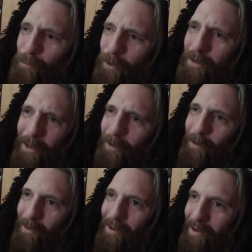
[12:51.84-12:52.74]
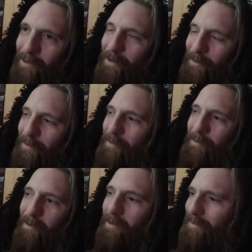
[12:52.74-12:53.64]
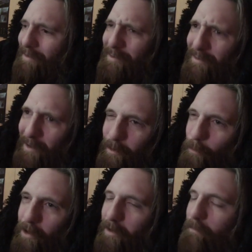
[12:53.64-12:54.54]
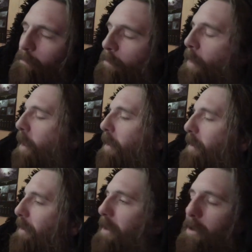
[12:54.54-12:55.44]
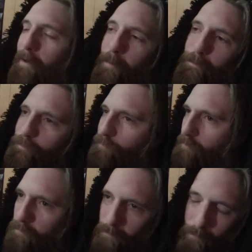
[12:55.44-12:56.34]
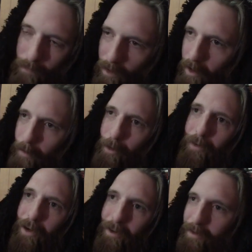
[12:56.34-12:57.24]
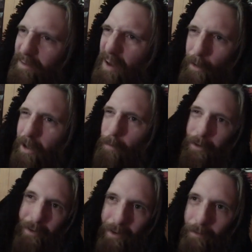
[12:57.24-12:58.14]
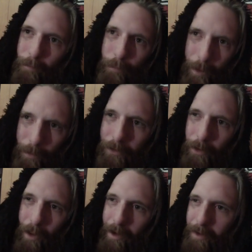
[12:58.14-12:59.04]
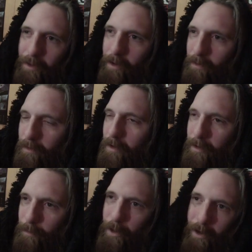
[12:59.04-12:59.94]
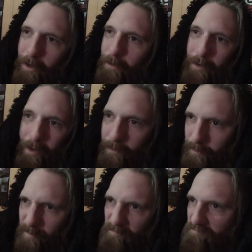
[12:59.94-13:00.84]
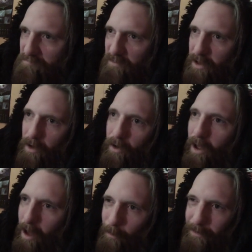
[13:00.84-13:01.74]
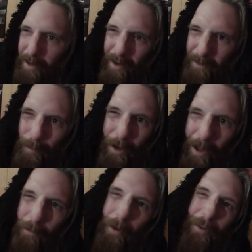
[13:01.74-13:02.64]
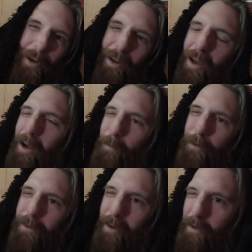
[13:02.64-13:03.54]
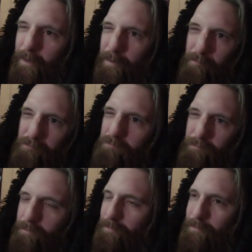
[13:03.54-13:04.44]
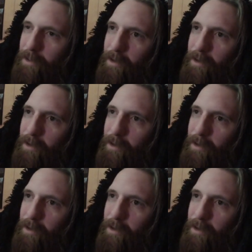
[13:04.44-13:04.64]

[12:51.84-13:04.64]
particularly into your sister, because that's just kind of weird. Anyway, that movie, not my cup of tea. People do like it, though, depending on your tastes. You know, I'm not saying it's a bad movie, I'm just saying it's, you